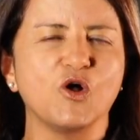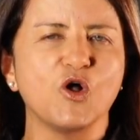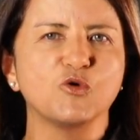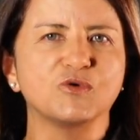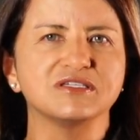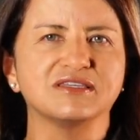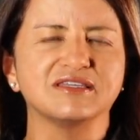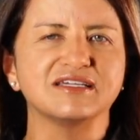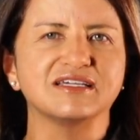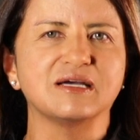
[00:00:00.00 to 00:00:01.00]
always
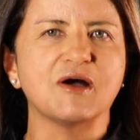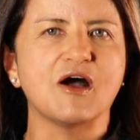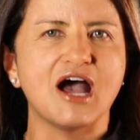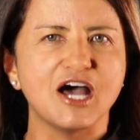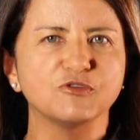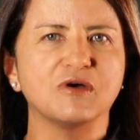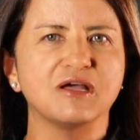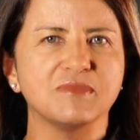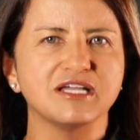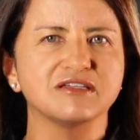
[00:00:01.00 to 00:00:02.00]
thinking about how do I
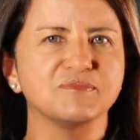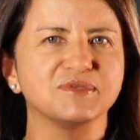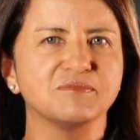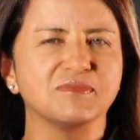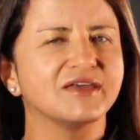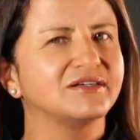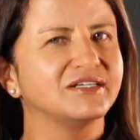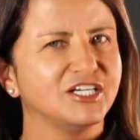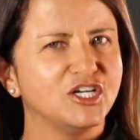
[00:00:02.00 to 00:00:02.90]
make something better,